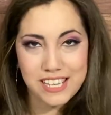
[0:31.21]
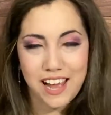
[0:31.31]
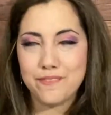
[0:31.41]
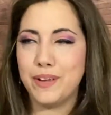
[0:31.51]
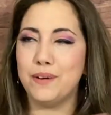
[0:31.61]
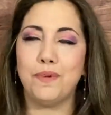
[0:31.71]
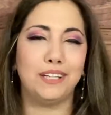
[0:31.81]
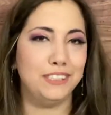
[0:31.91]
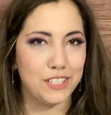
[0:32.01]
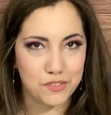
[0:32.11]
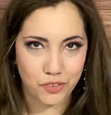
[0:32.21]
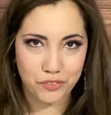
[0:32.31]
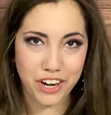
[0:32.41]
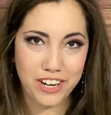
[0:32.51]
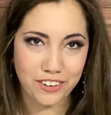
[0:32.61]
I've been unboxing this for a
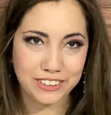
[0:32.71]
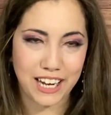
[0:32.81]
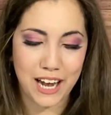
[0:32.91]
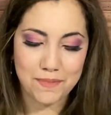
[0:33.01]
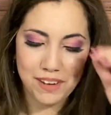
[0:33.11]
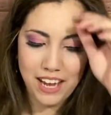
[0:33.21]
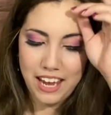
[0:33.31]
very long time,